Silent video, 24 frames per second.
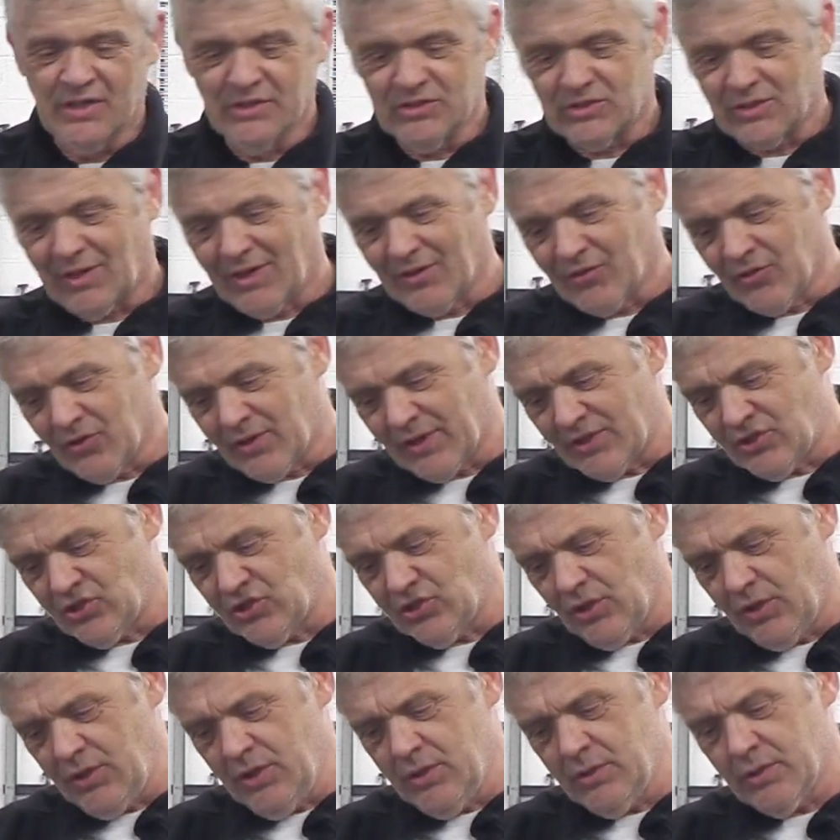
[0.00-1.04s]
So I thought I'd
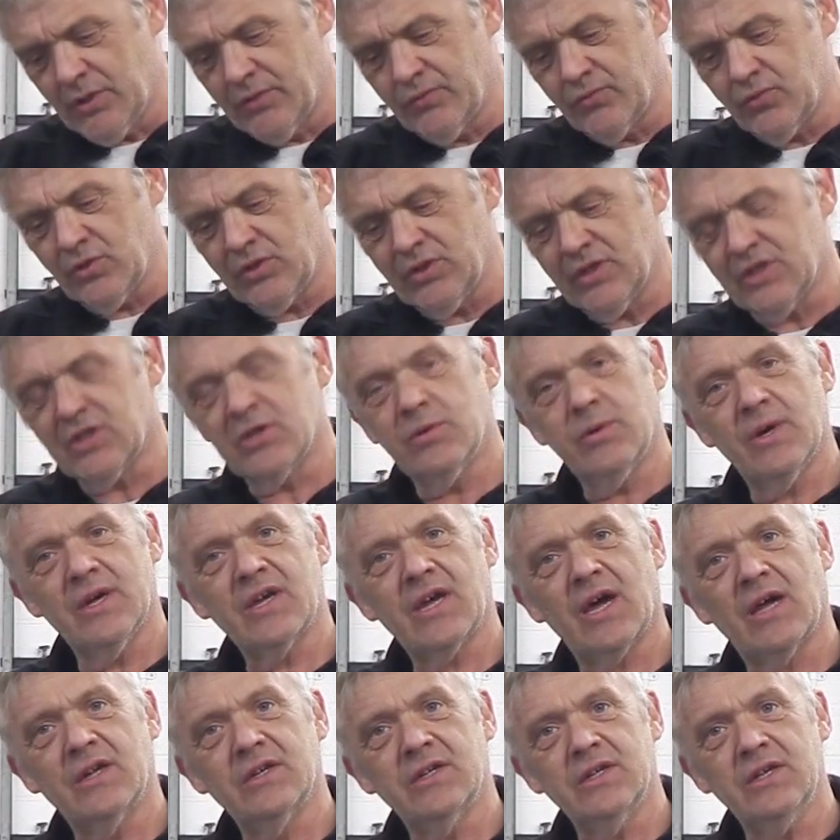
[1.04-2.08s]
show you a really
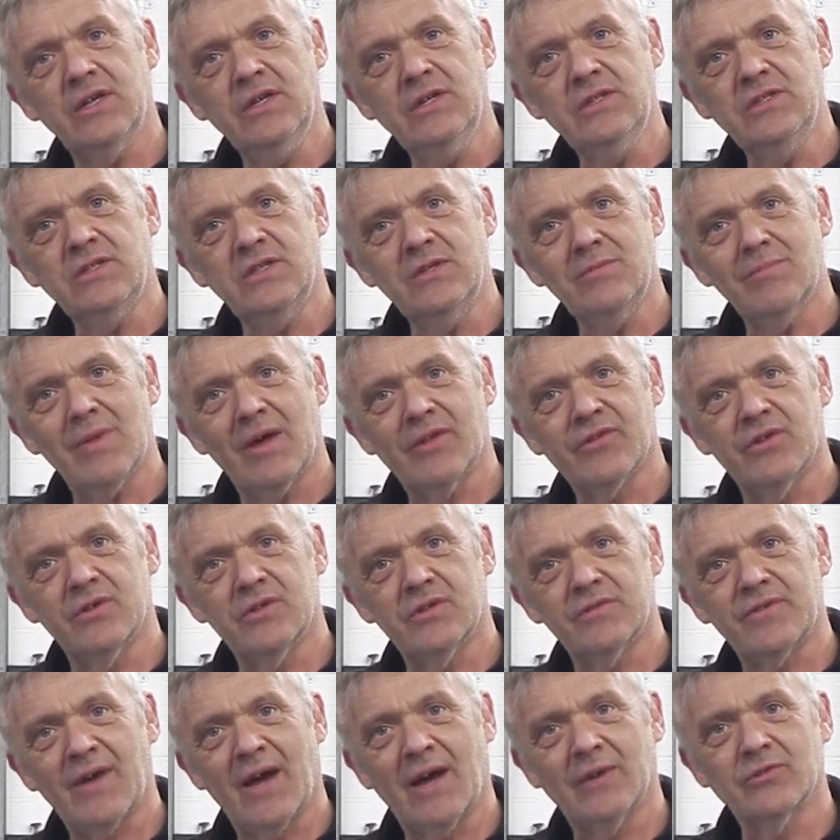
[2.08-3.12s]
quick and easy
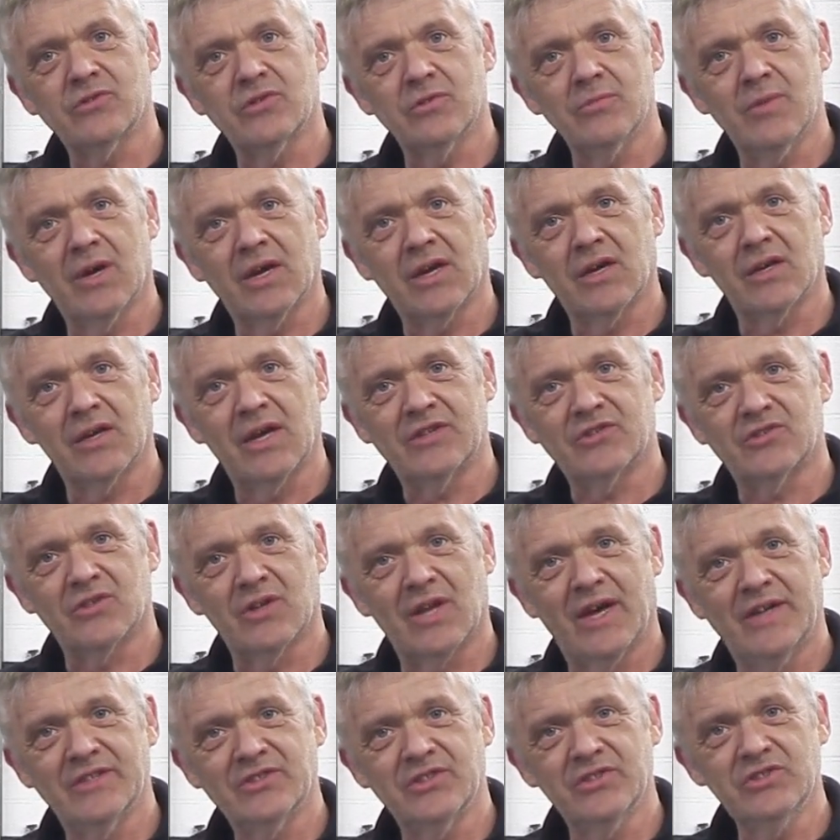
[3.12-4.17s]
method of how to make
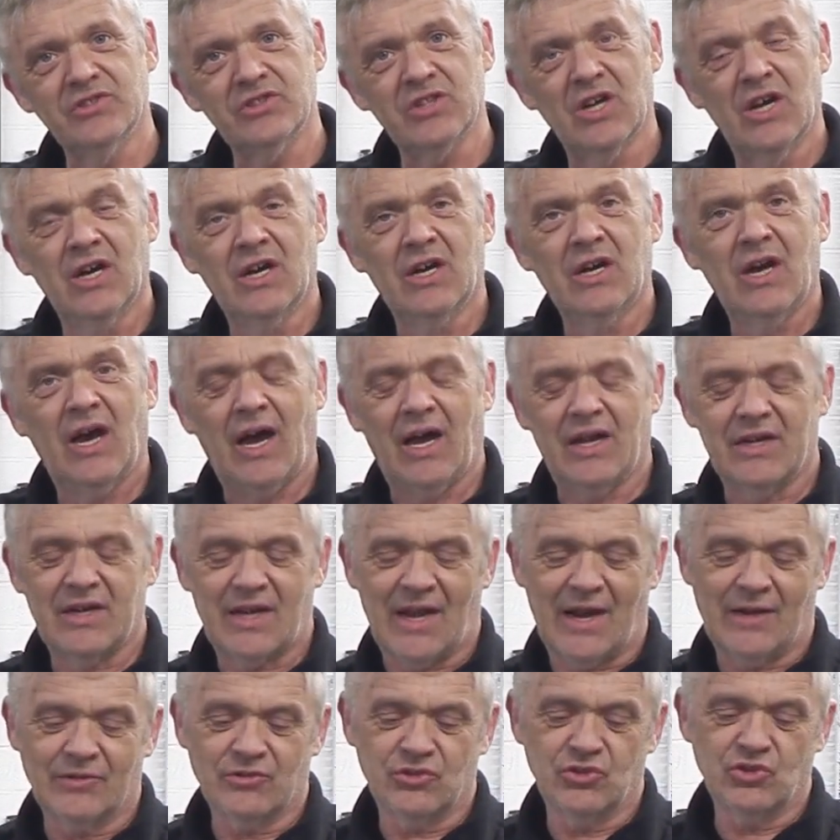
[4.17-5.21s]
electrolyzers and
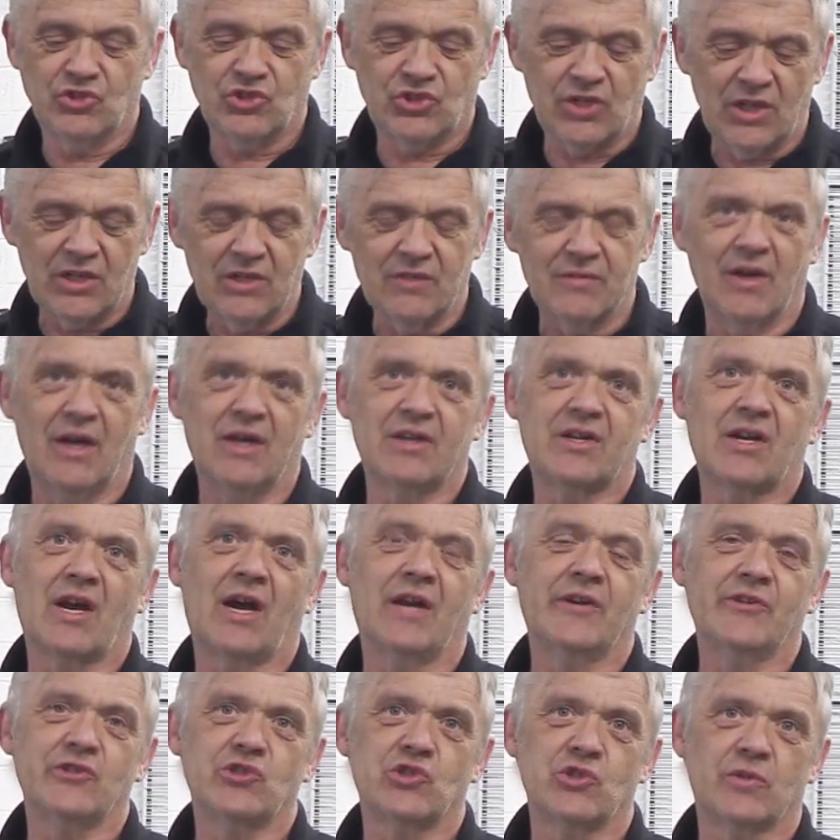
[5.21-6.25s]
how to generate
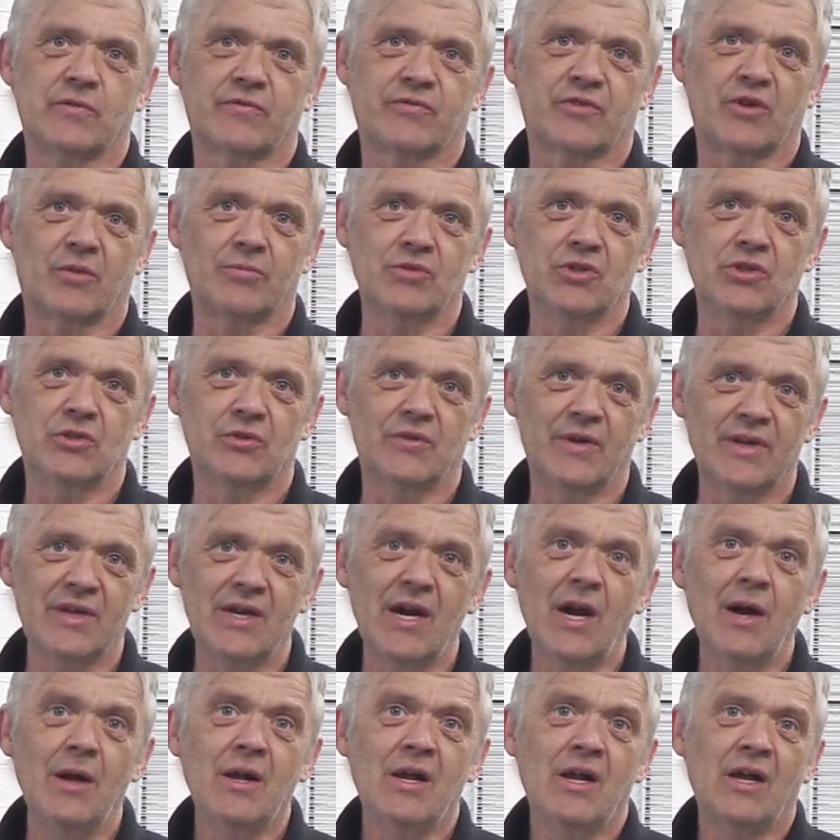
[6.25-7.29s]
hydrogen from
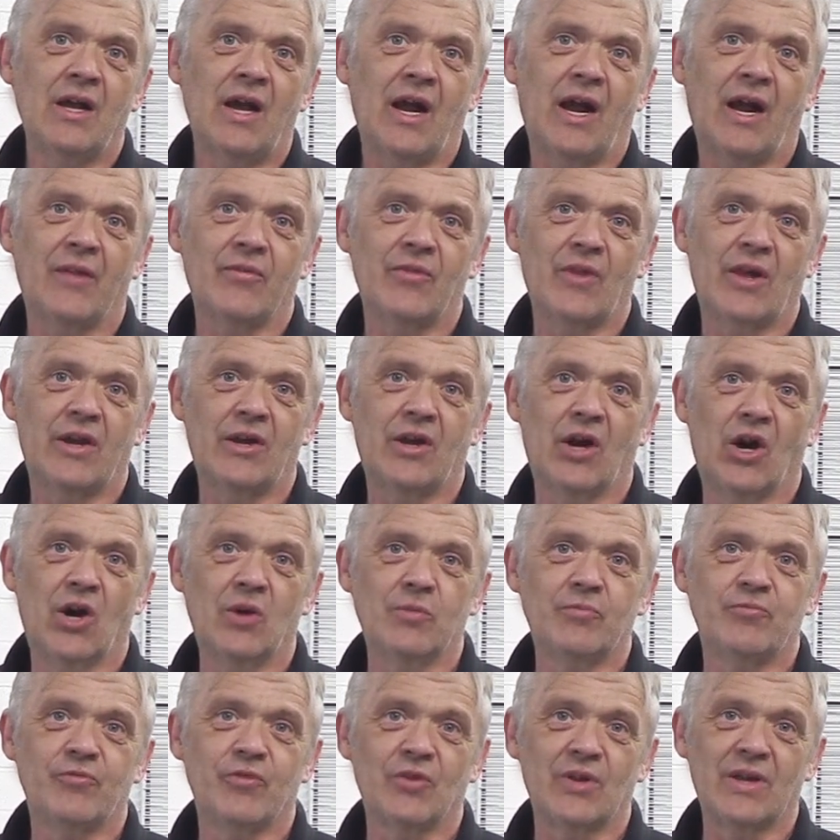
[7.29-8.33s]
urea and then
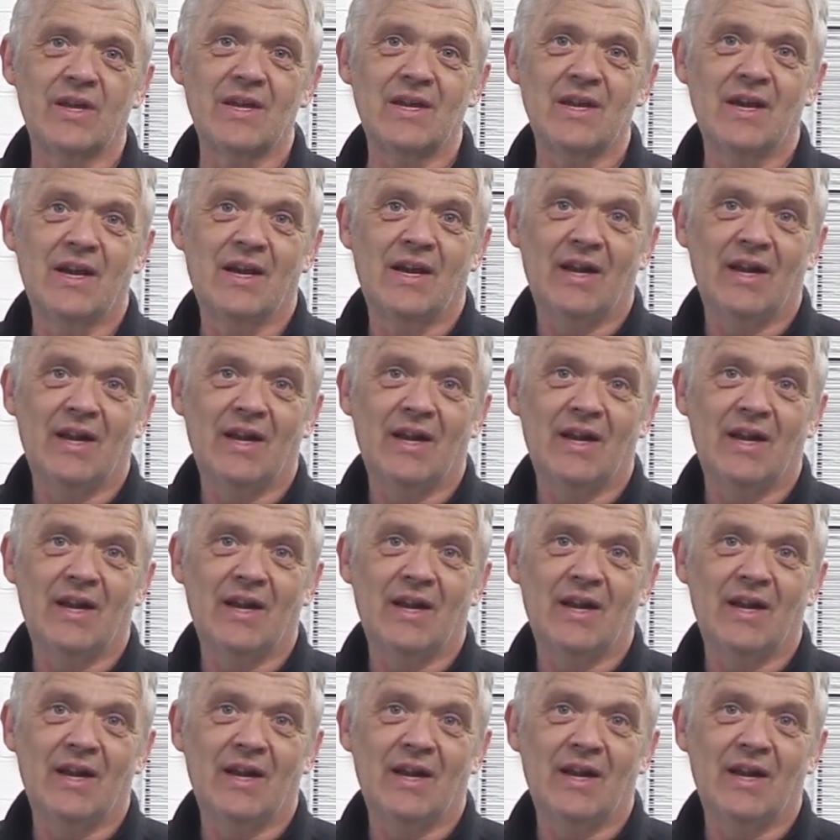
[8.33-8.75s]
hopefully